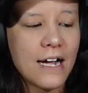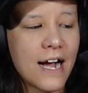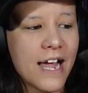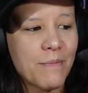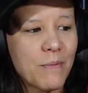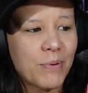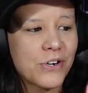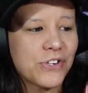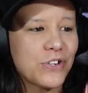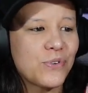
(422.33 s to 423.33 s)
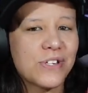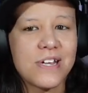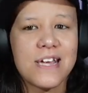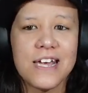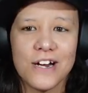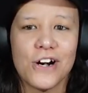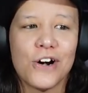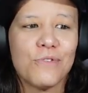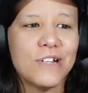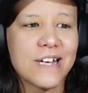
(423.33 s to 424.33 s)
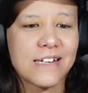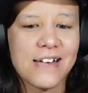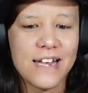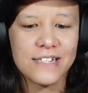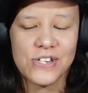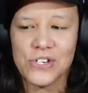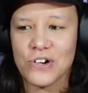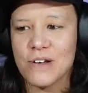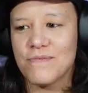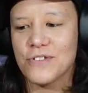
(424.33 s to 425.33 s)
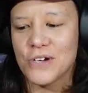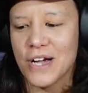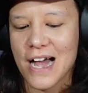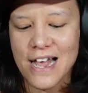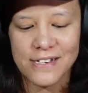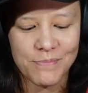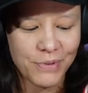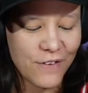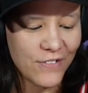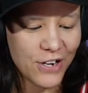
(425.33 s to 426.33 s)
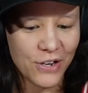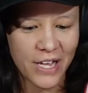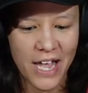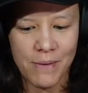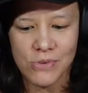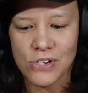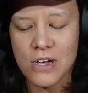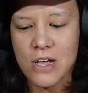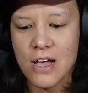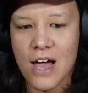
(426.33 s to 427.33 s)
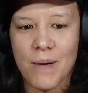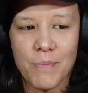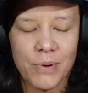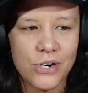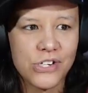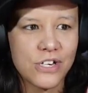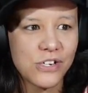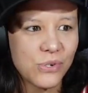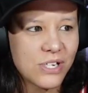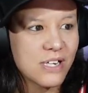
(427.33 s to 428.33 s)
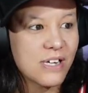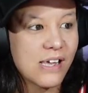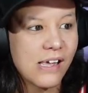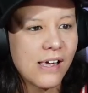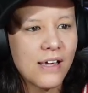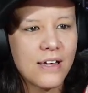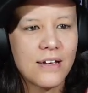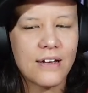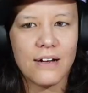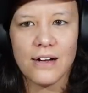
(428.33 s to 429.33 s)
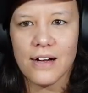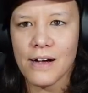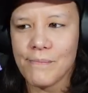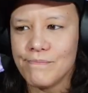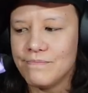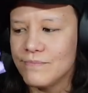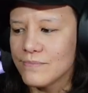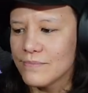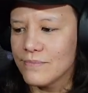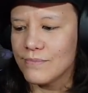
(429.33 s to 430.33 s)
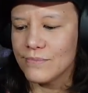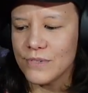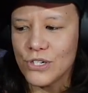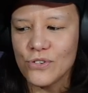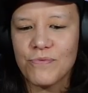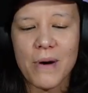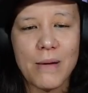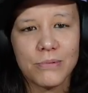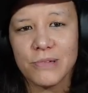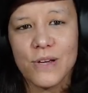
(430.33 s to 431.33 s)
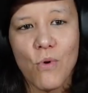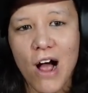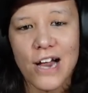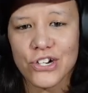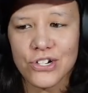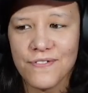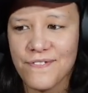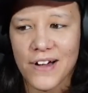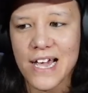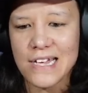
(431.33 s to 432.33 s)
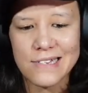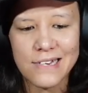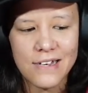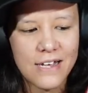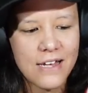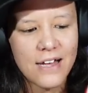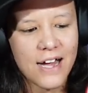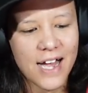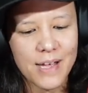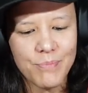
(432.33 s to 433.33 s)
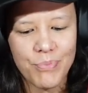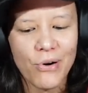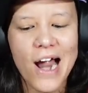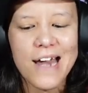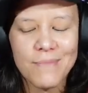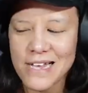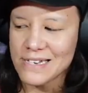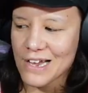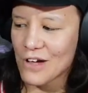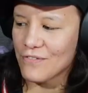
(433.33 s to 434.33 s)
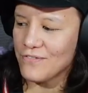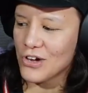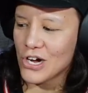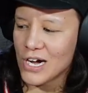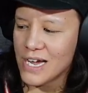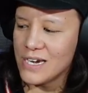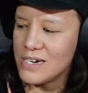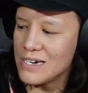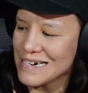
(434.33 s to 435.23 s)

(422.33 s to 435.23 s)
I am a person you see here, really excited to stream for you guys and play video games. I'm a person you see um, you've probably watched Fight. I pride myself on